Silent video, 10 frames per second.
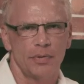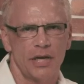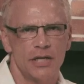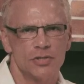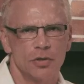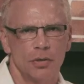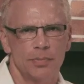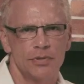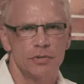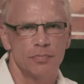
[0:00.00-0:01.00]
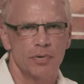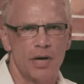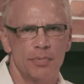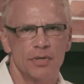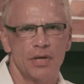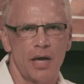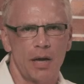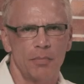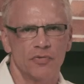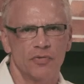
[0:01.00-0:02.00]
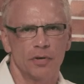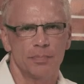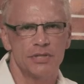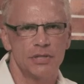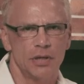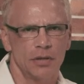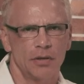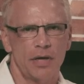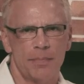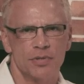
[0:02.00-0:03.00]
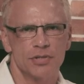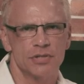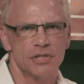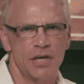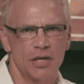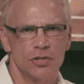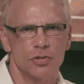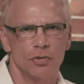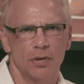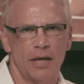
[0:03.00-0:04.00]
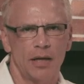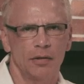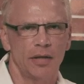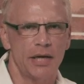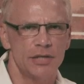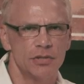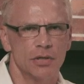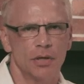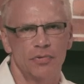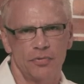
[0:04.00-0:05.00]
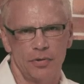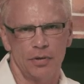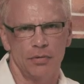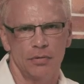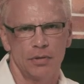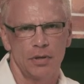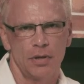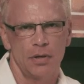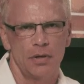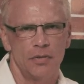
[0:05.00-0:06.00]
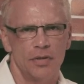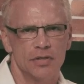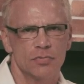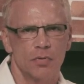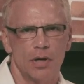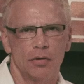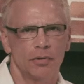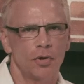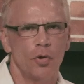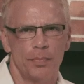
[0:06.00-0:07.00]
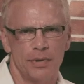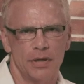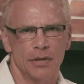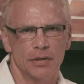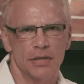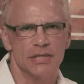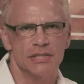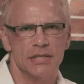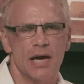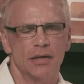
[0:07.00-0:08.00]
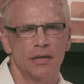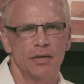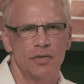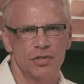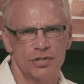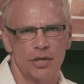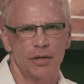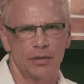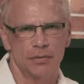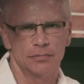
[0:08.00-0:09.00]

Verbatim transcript: blades open to proper diameter for a particular aperture setting to allow light to come through, This round opening is not the shutter.